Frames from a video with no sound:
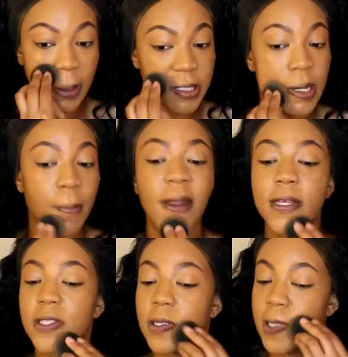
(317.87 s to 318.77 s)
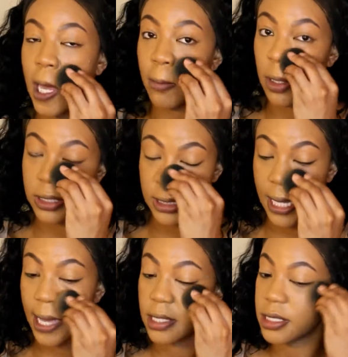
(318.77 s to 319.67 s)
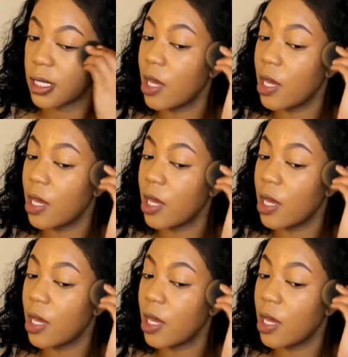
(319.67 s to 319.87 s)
in 10 minutes. You just gotta multitask.